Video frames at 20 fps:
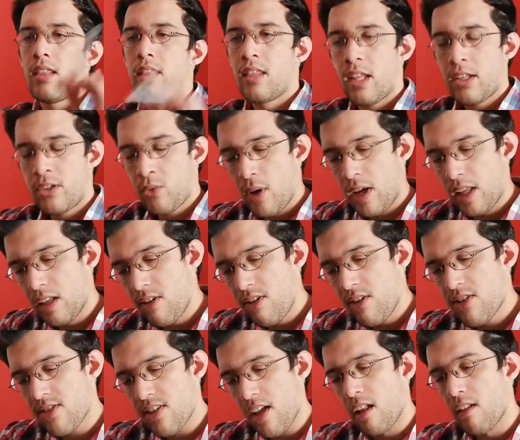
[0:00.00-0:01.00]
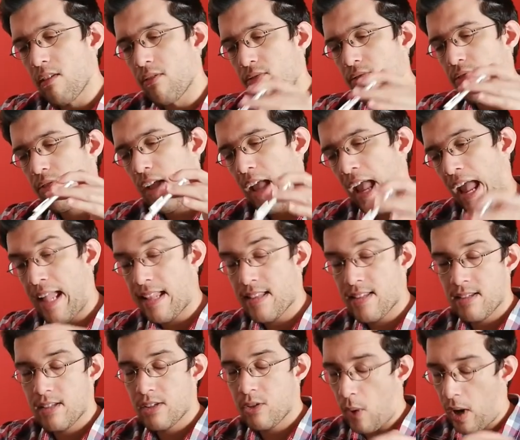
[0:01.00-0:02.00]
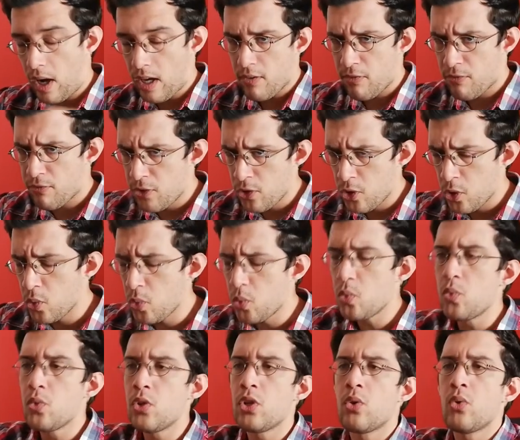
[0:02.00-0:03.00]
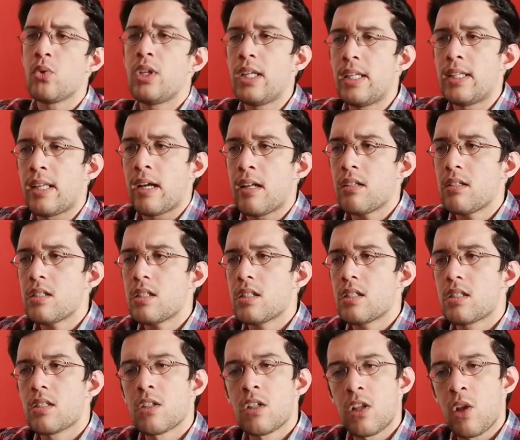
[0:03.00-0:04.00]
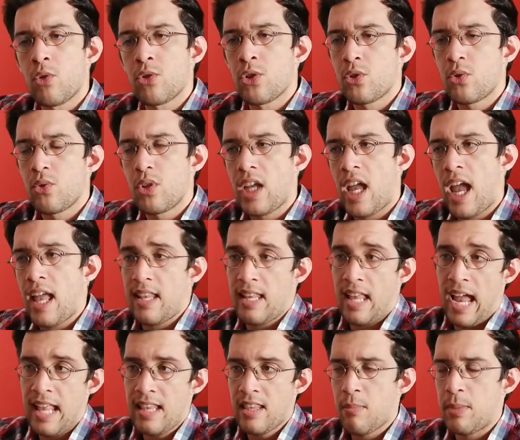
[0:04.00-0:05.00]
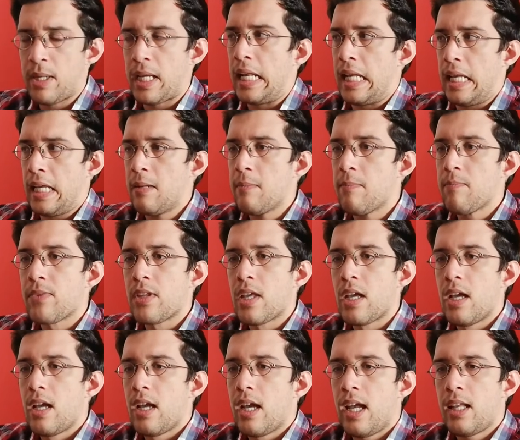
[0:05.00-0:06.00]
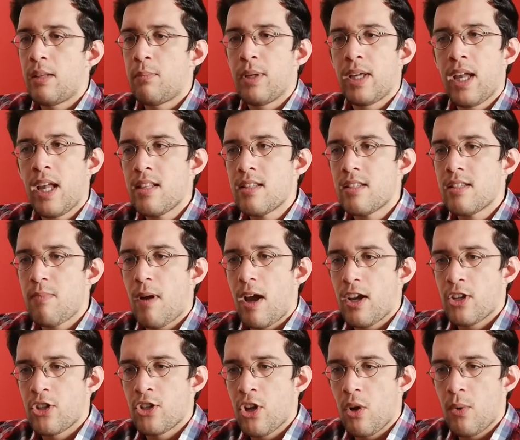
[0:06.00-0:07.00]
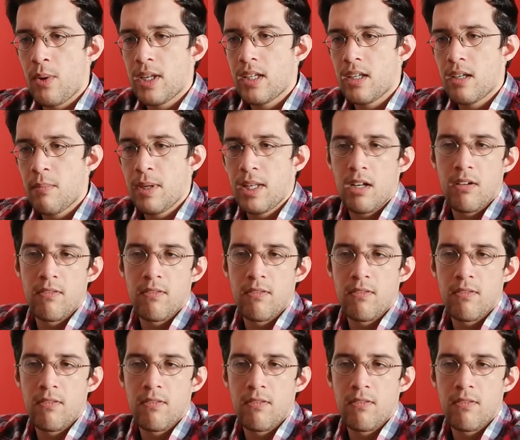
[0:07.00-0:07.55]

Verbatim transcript: The trailer itself adds quite a few new details closer to the end and the beginning. It begins by showing a bit